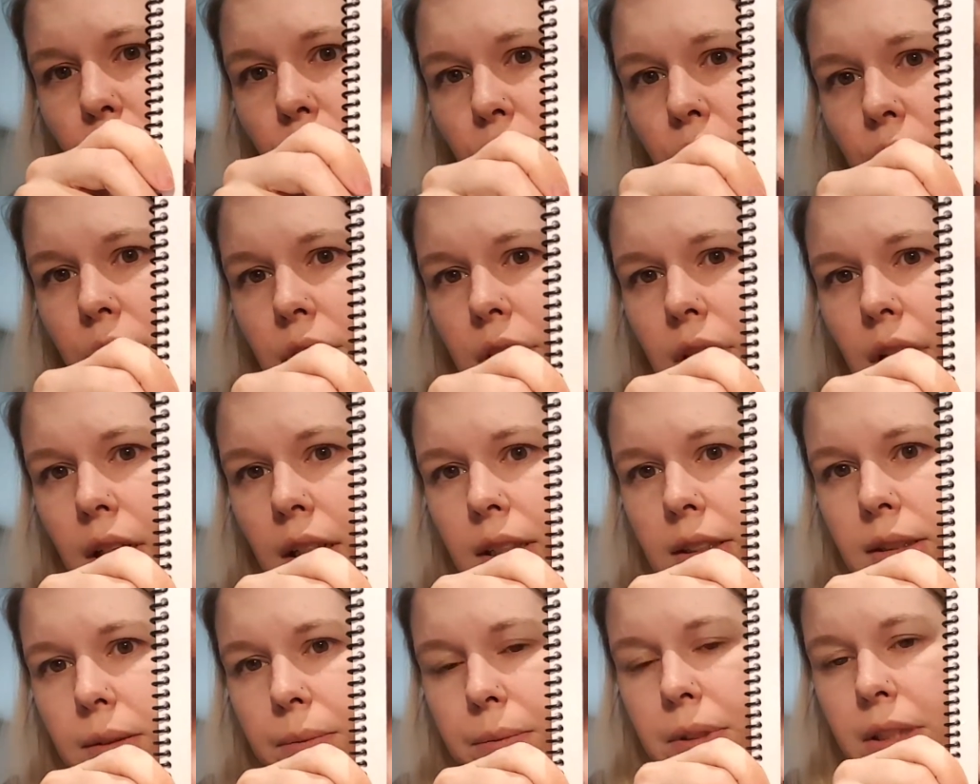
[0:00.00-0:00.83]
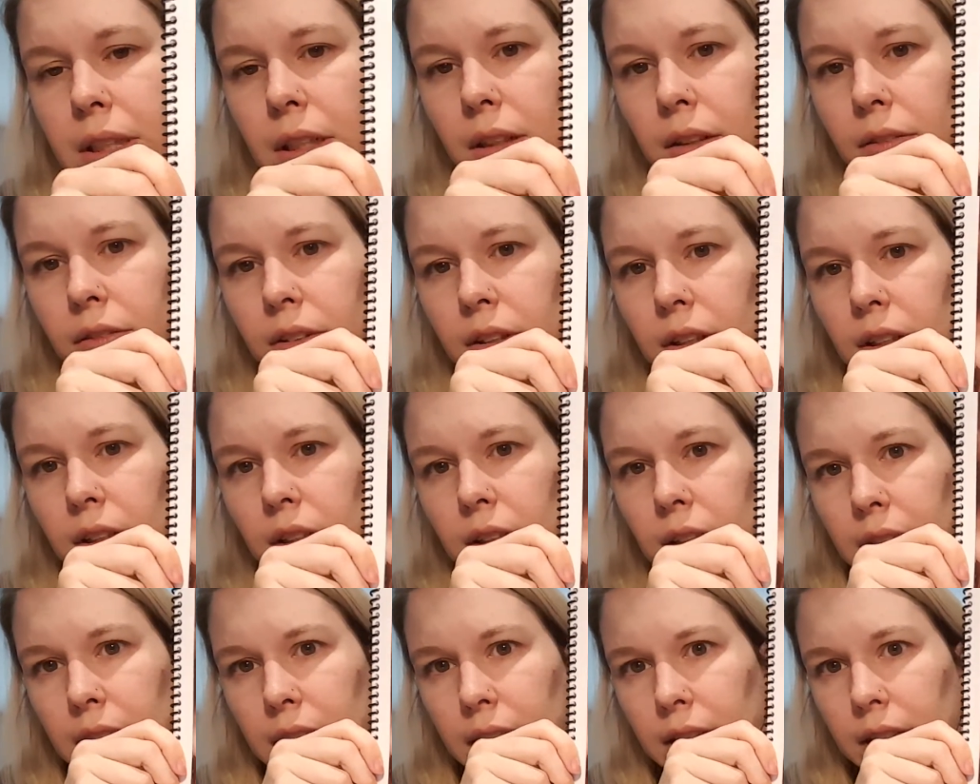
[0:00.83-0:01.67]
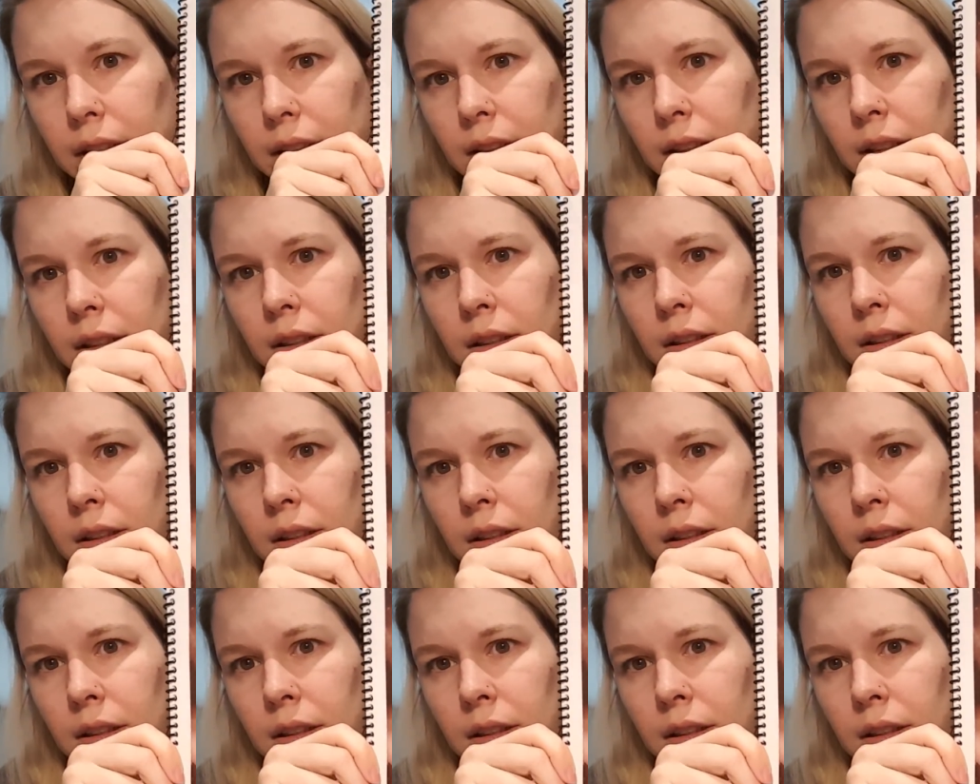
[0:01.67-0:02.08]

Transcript: Which is awesome. Sorry for the glare.